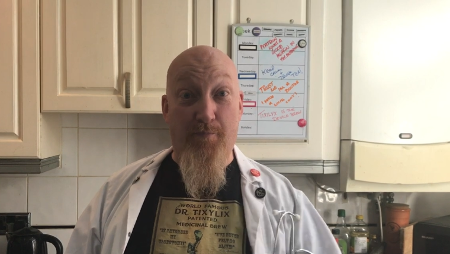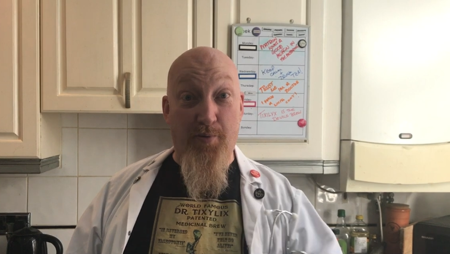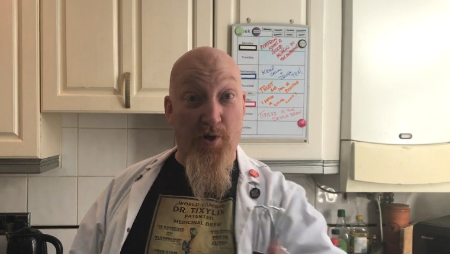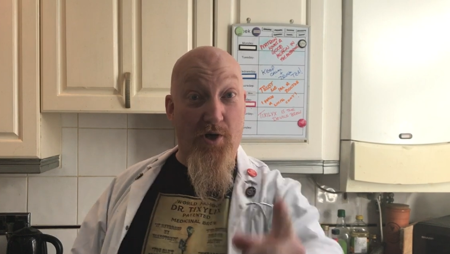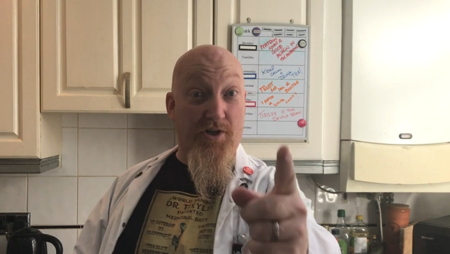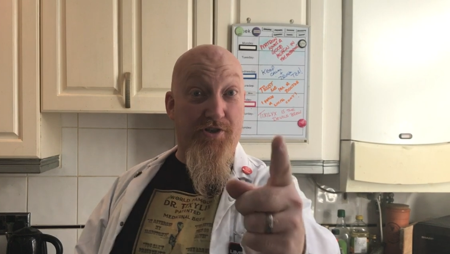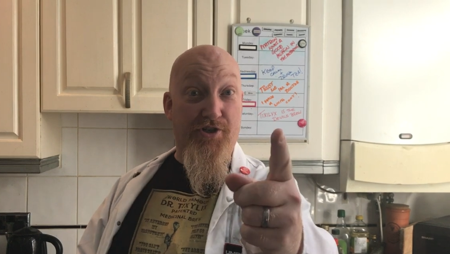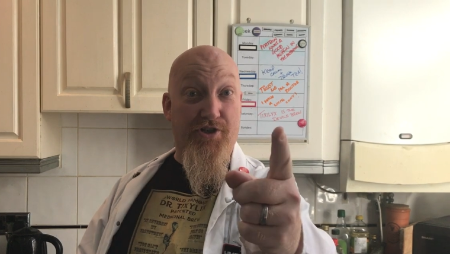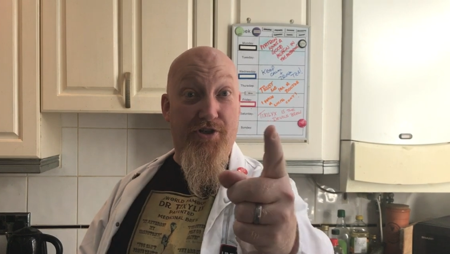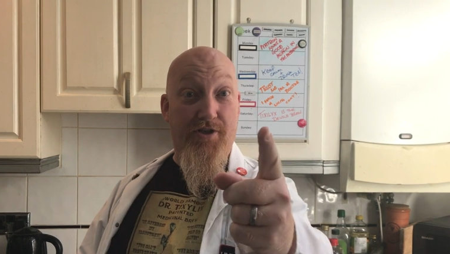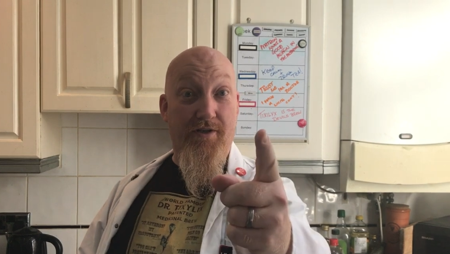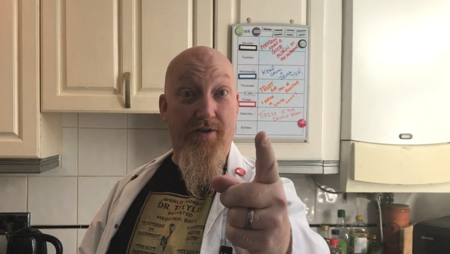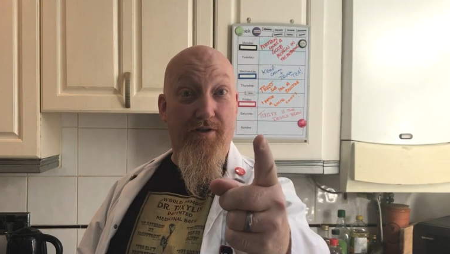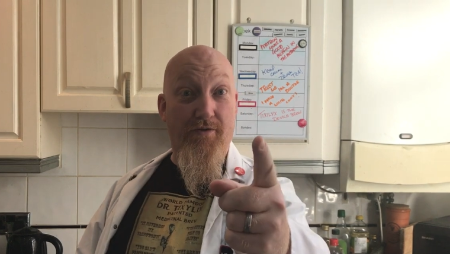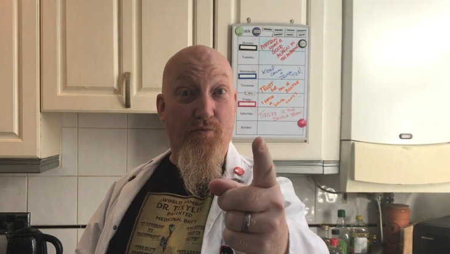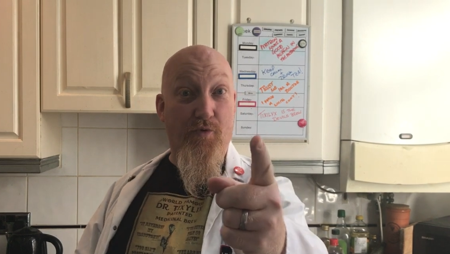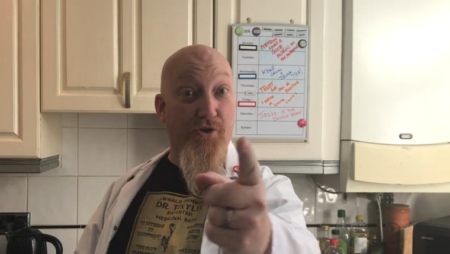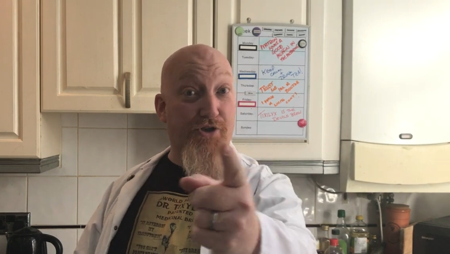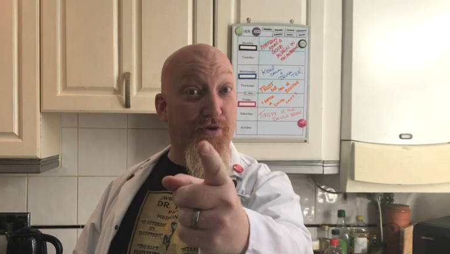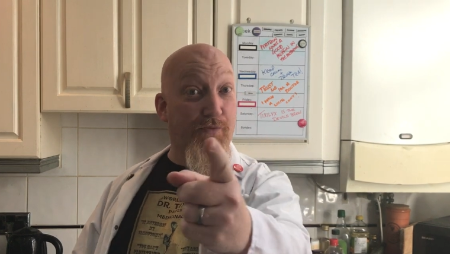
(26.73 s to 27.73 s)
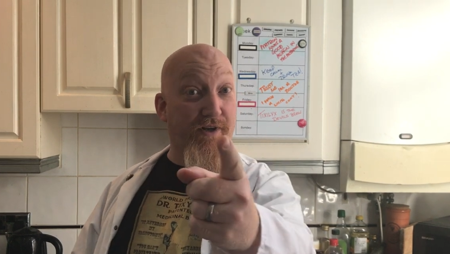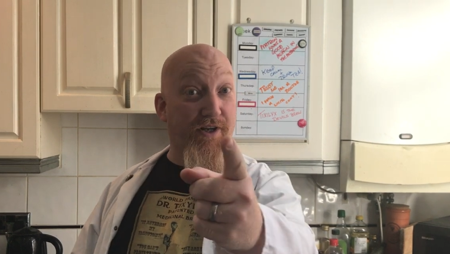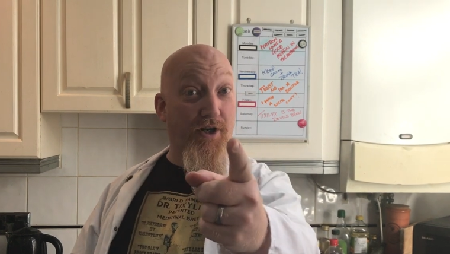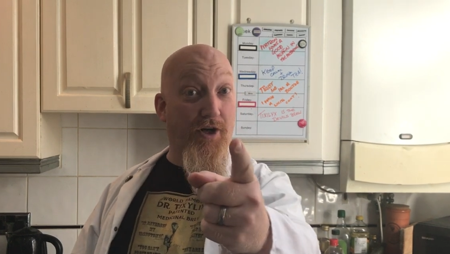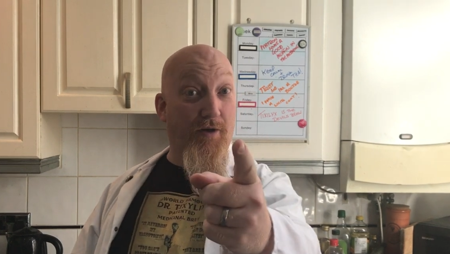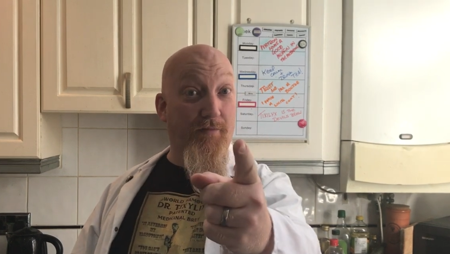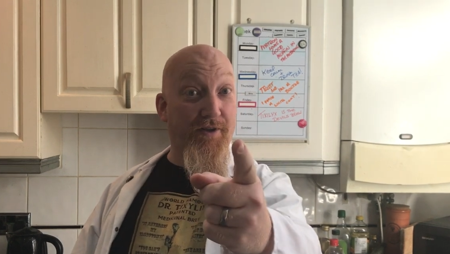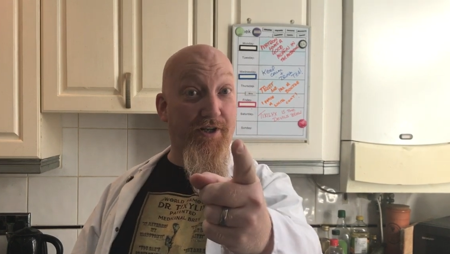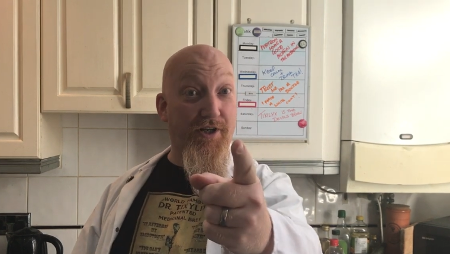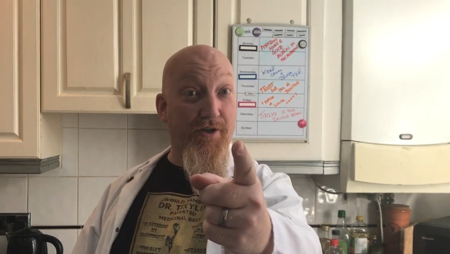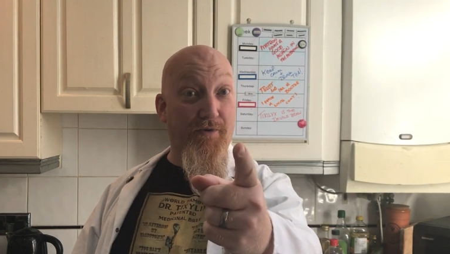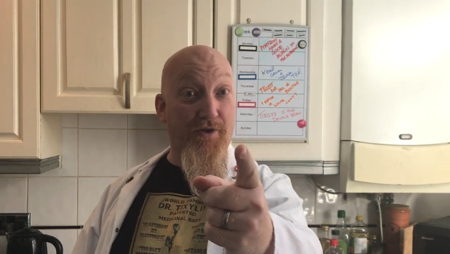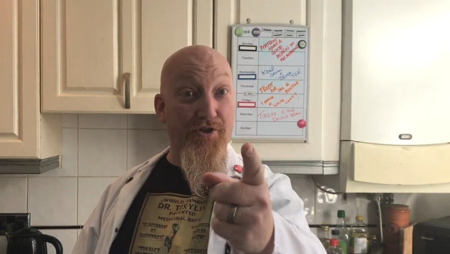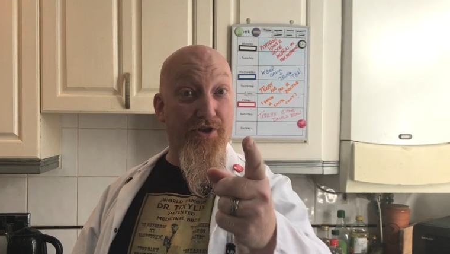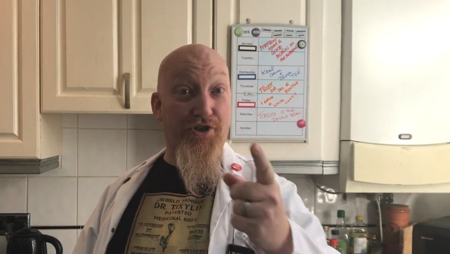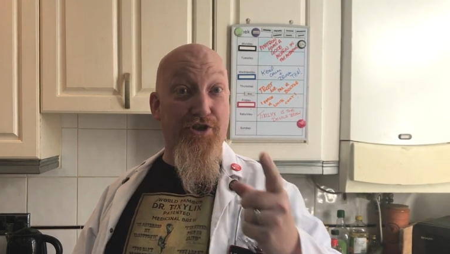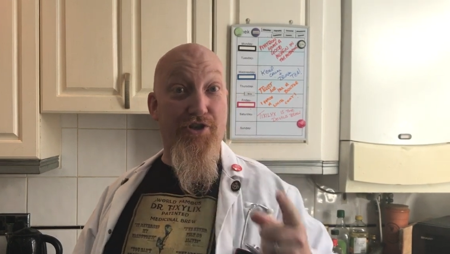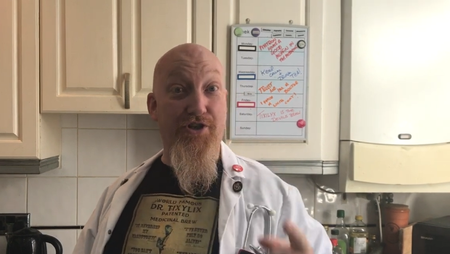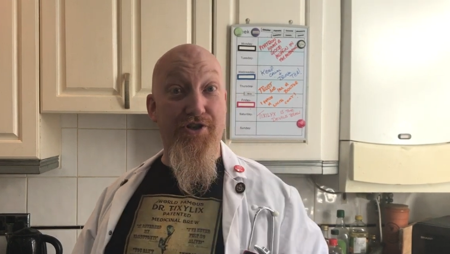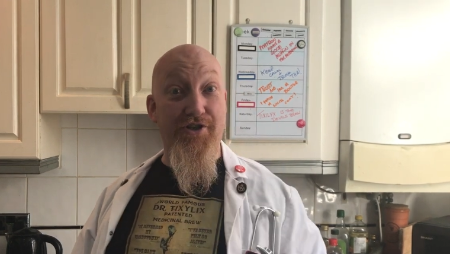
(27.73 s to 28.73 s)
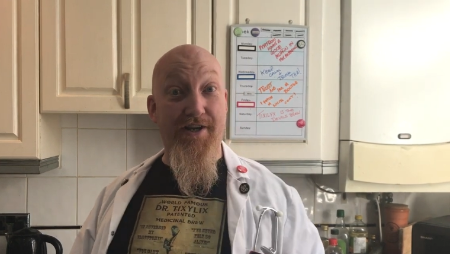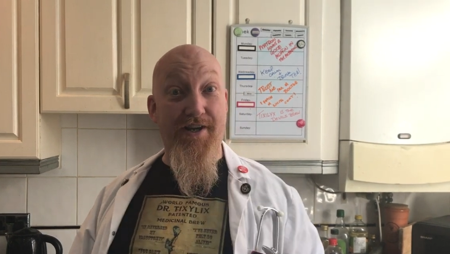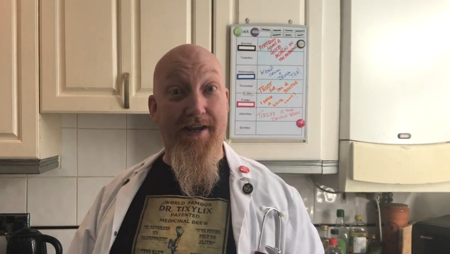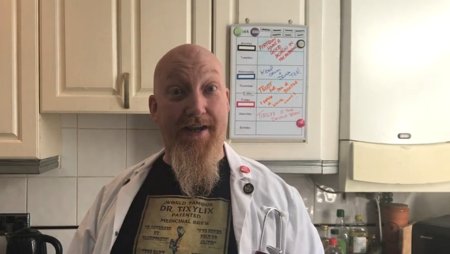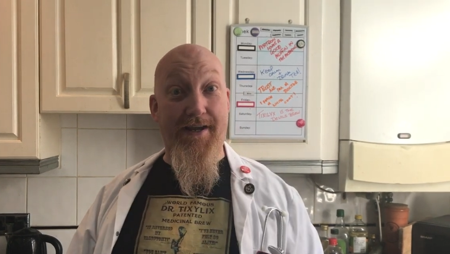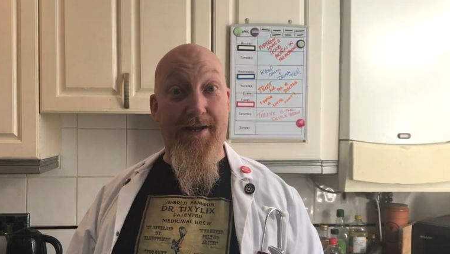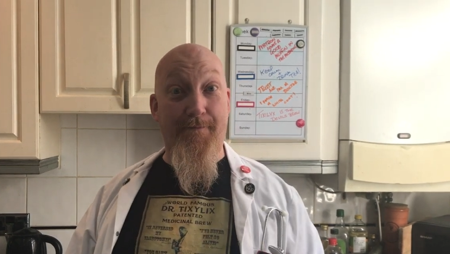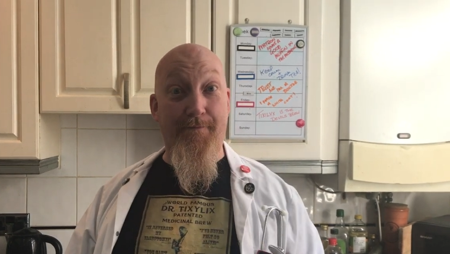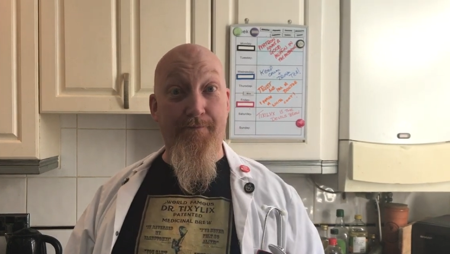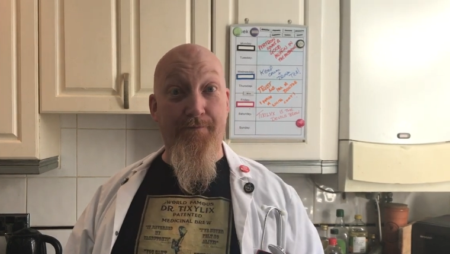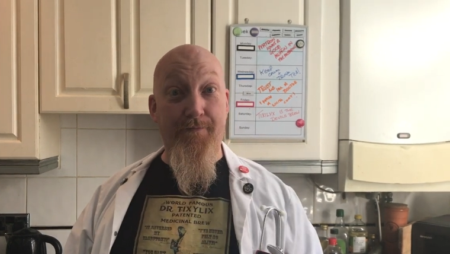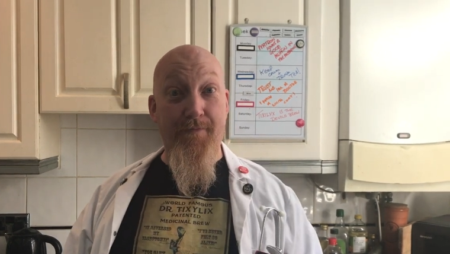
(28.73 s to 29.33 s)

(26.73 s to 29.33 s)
but what do we normally do on Sunday?